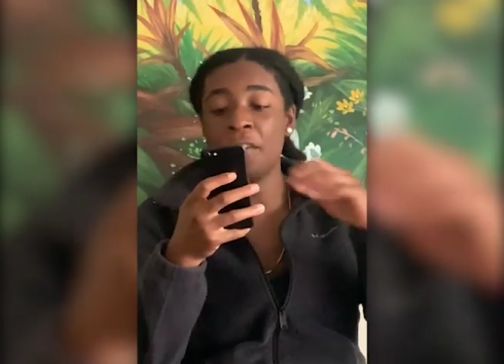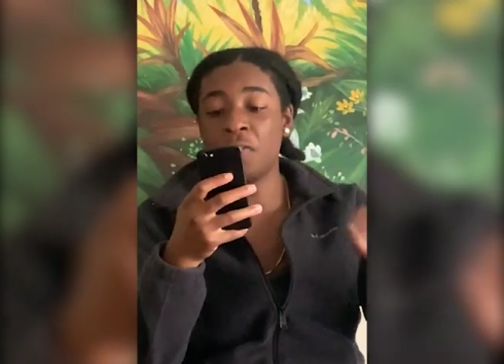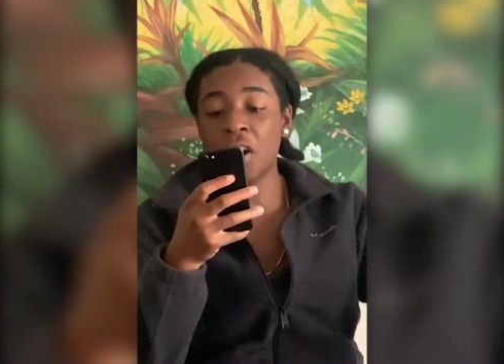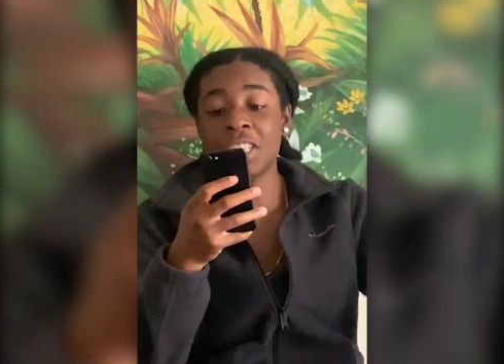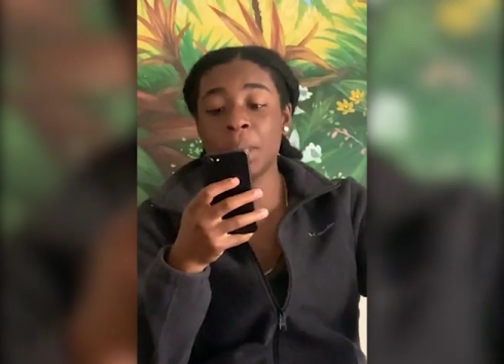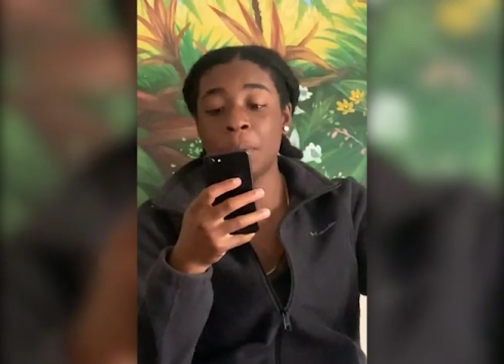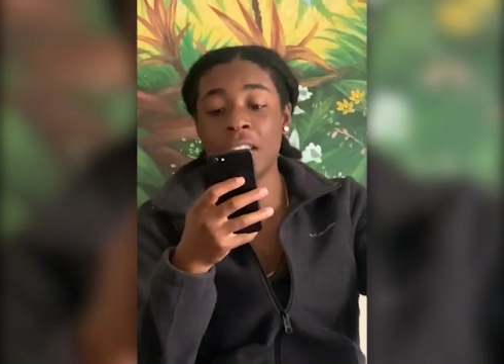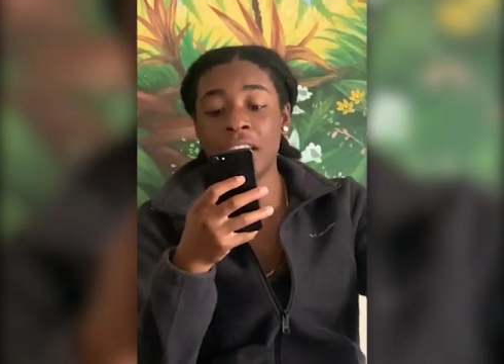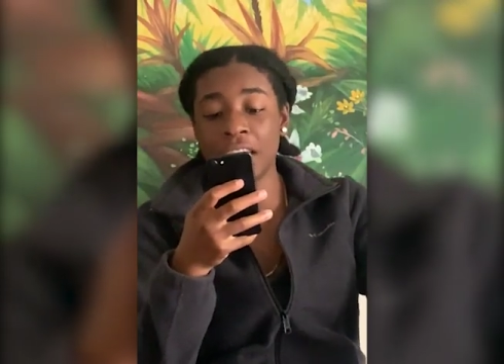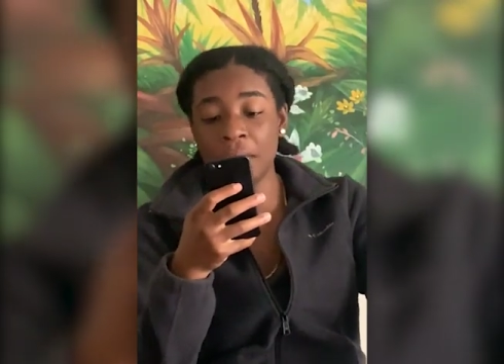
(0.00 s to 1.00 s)
and far deeper
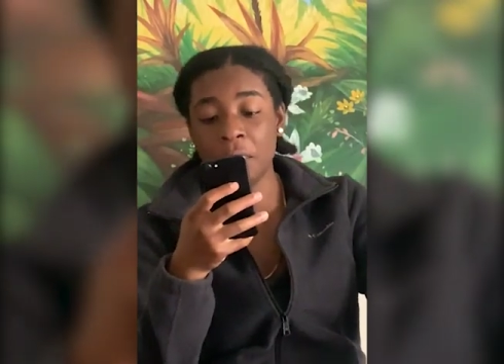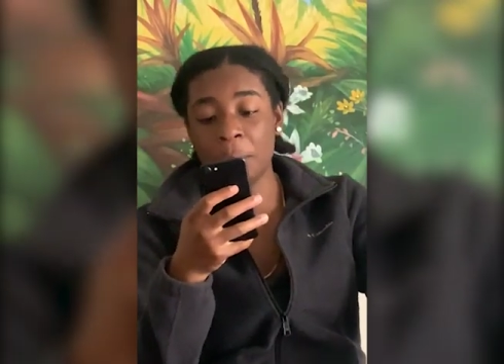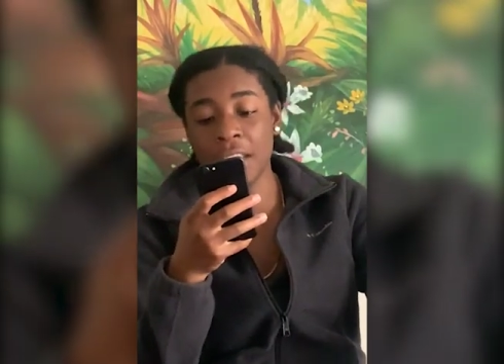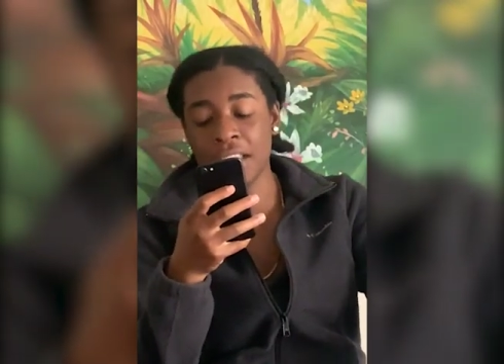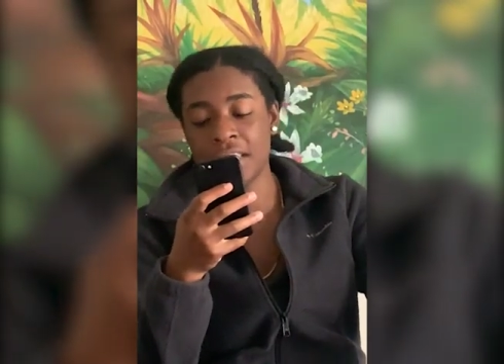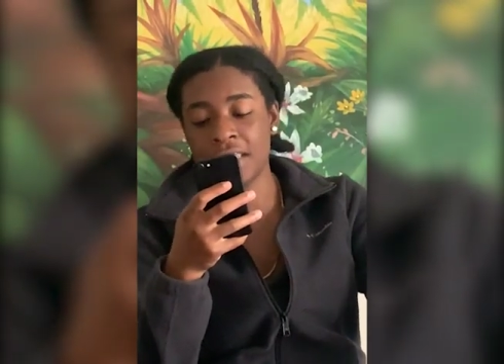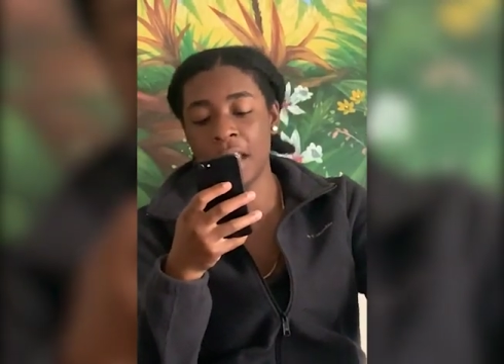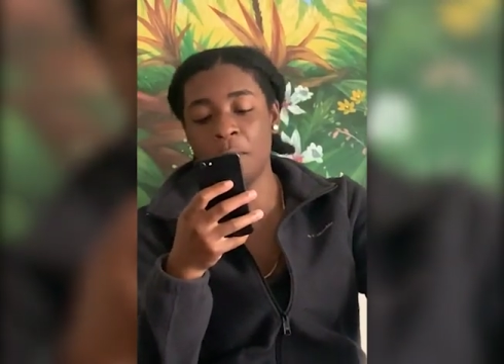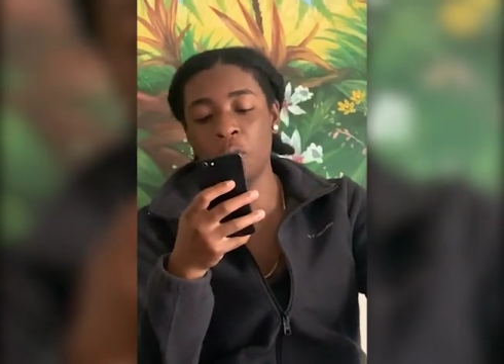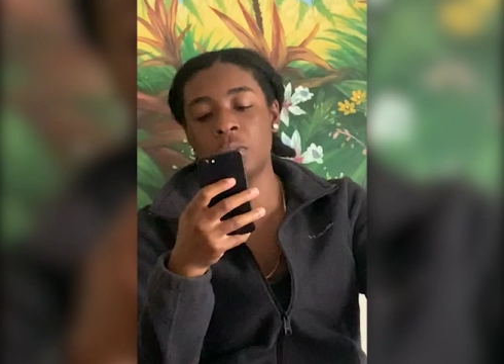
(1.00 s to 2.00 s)
than even being in the
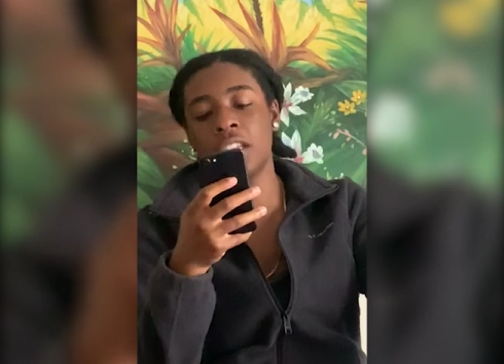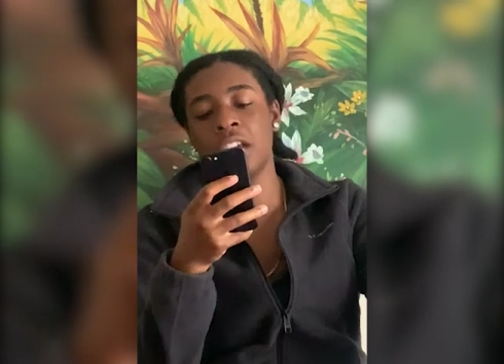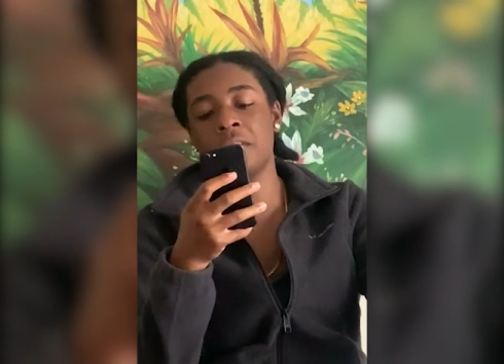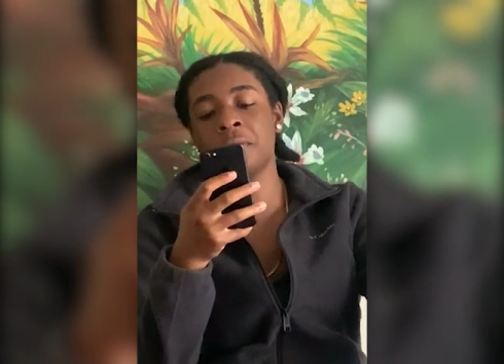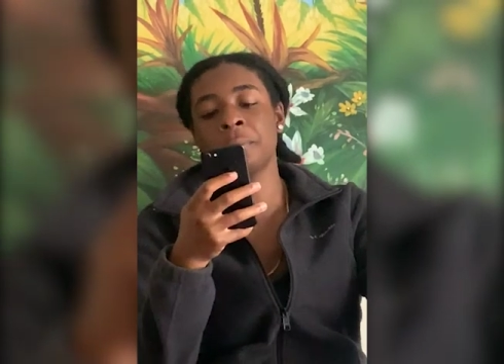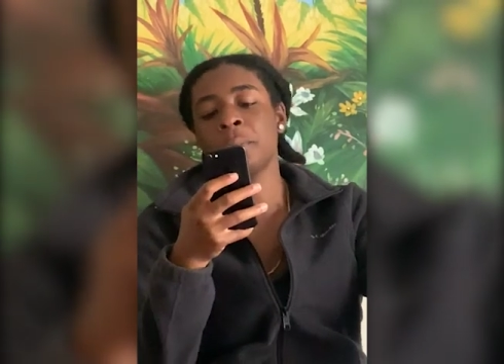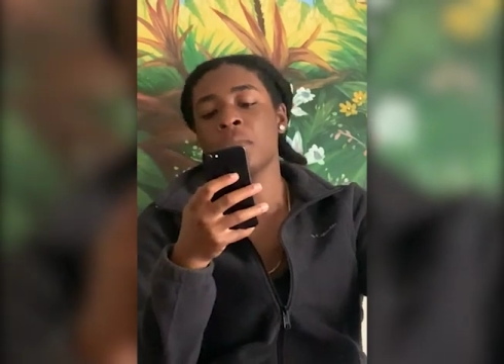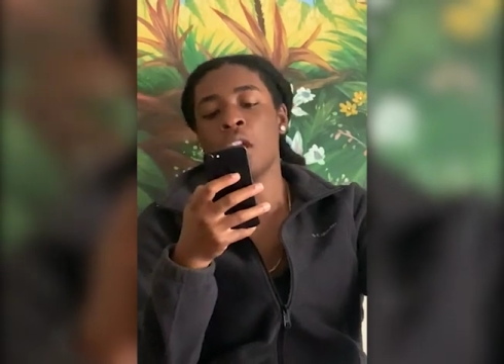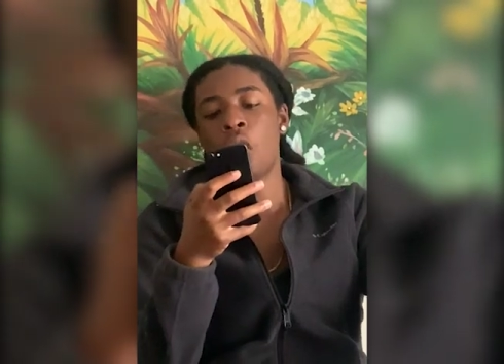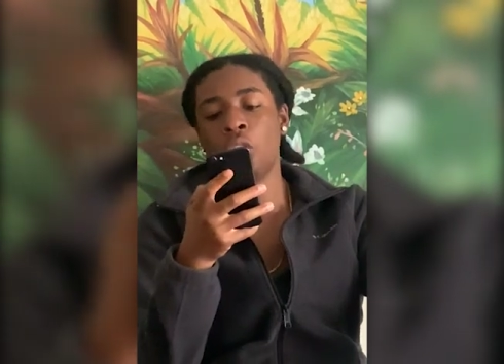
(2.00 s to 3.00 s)
same room together.
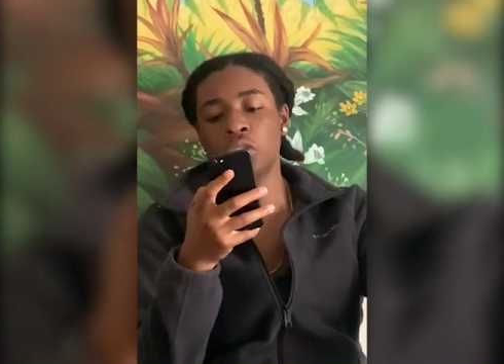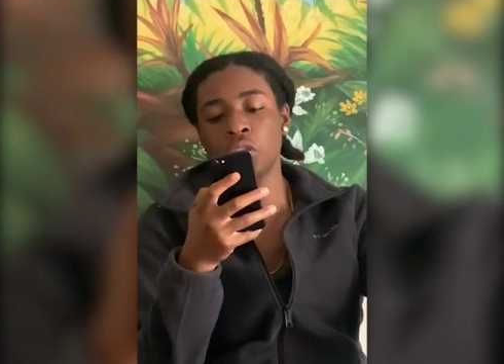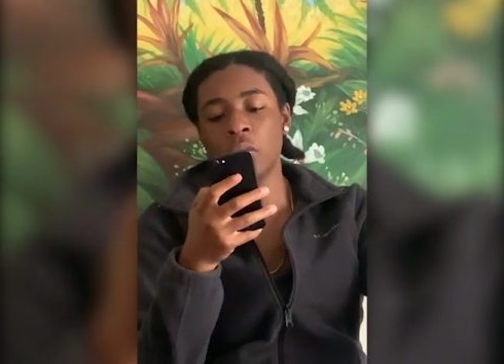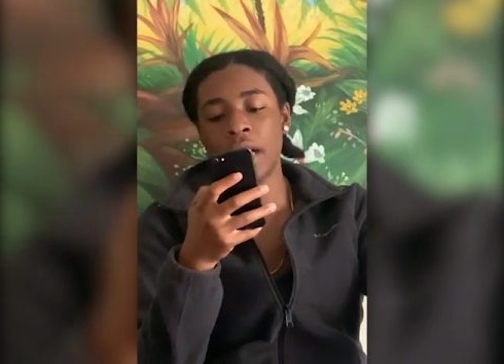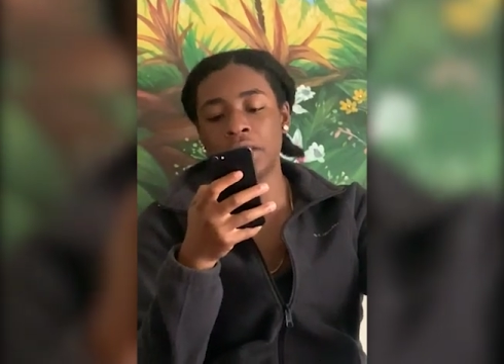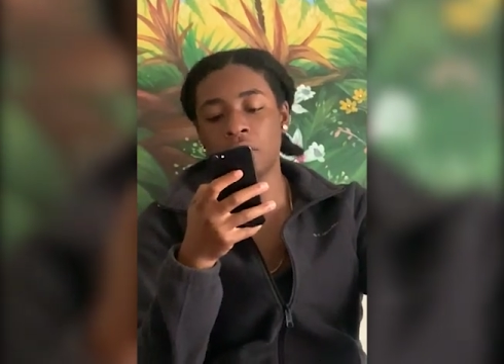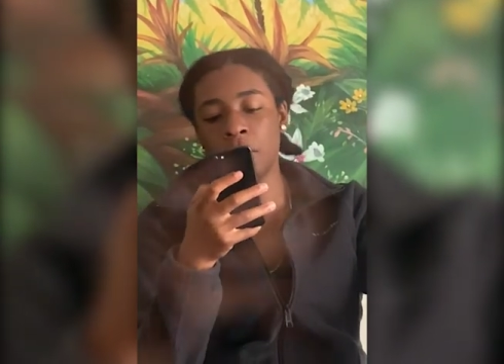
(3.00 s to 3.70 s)
Also, as a